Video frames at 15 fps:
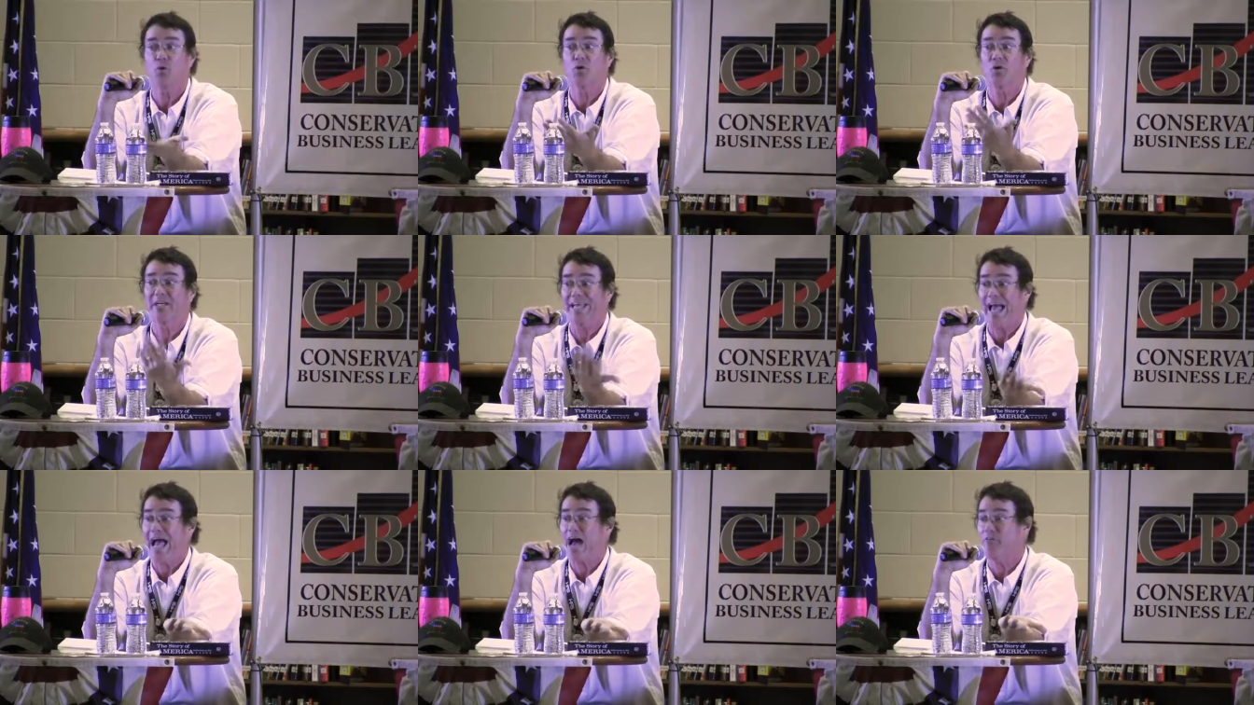were
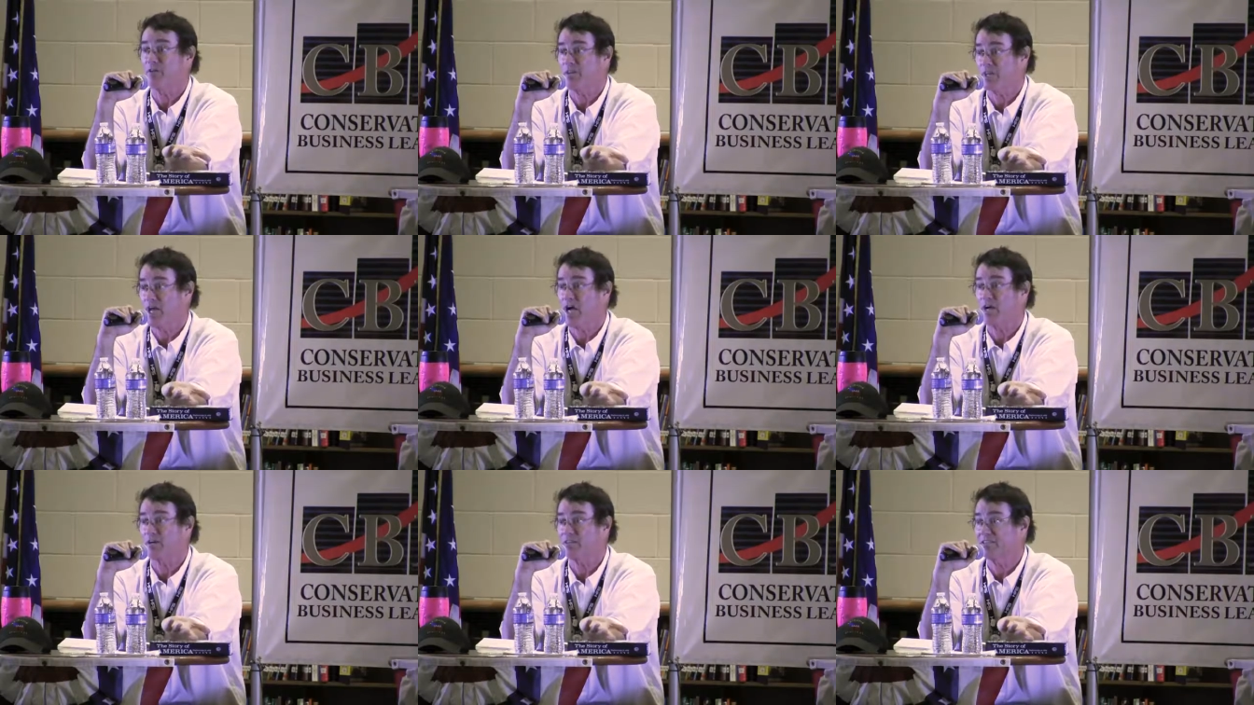going to have a
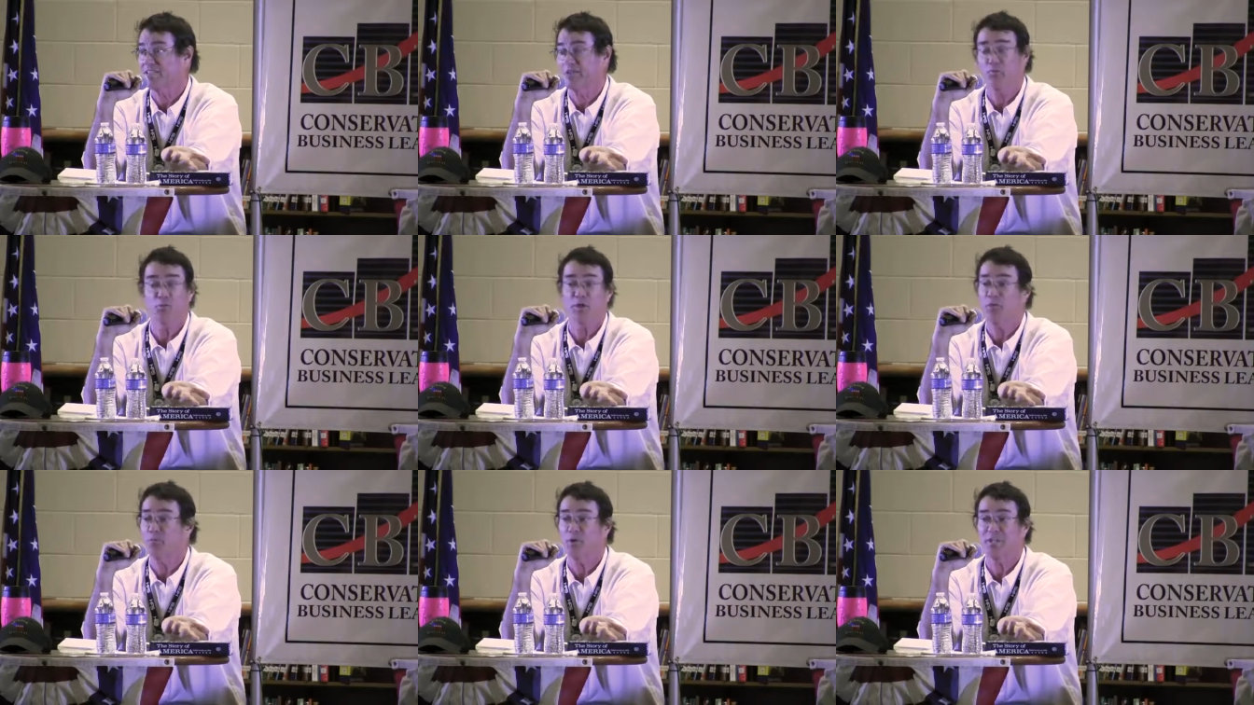theocracy, you
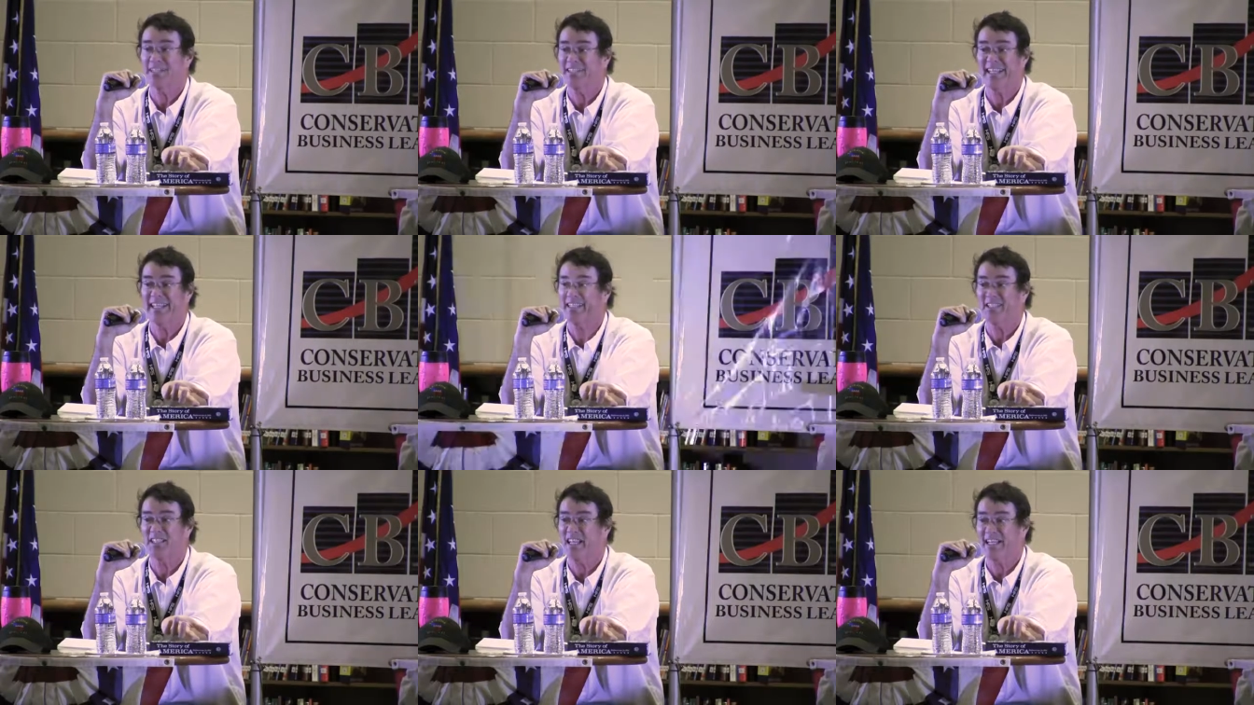wouldn't put a
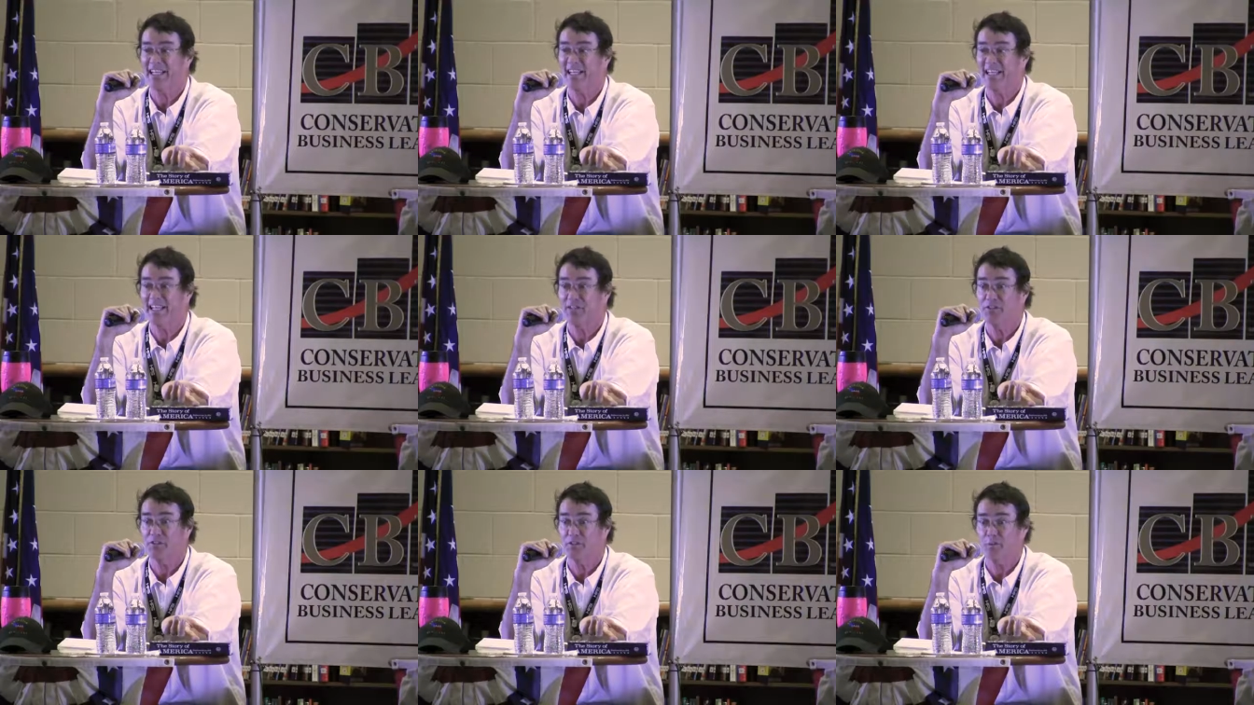sentence like that
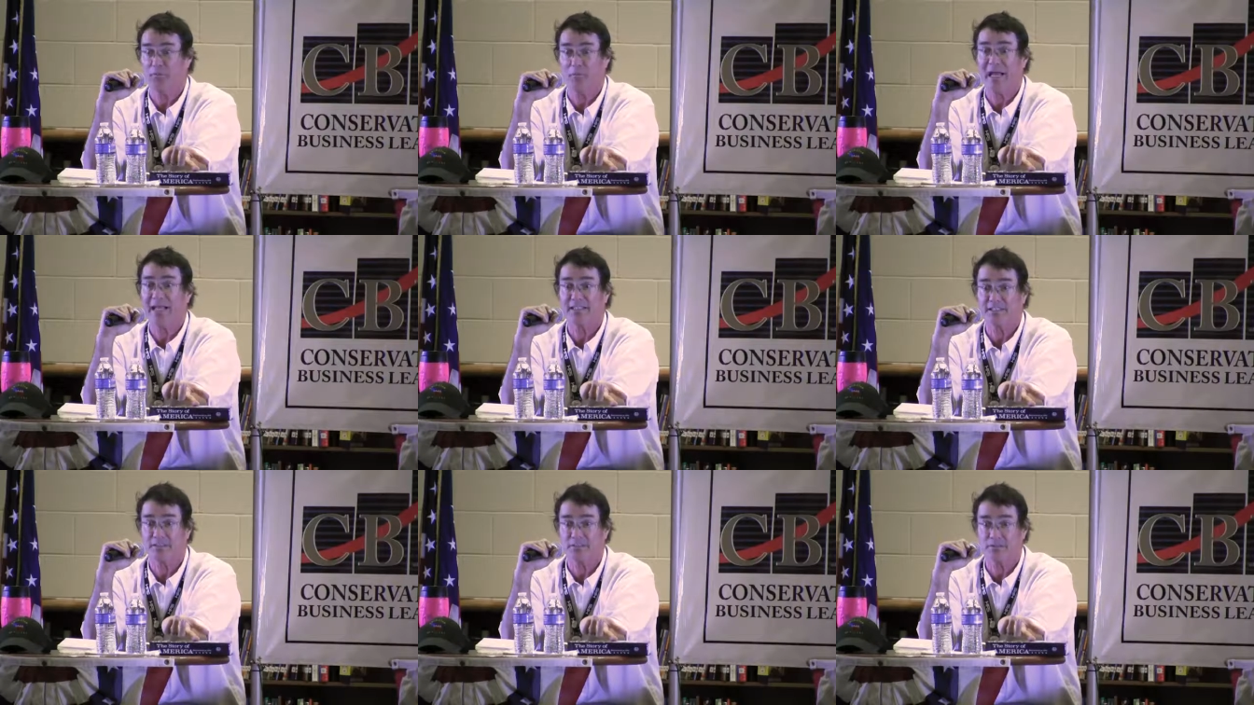into your
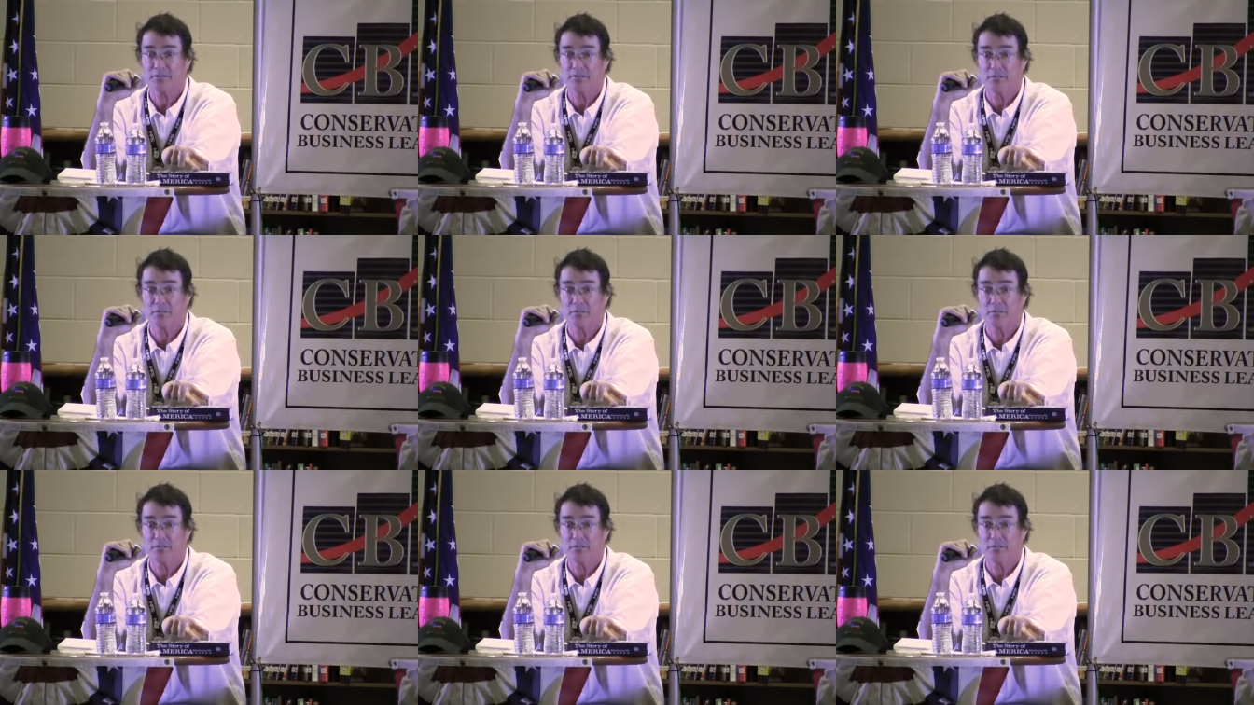passage.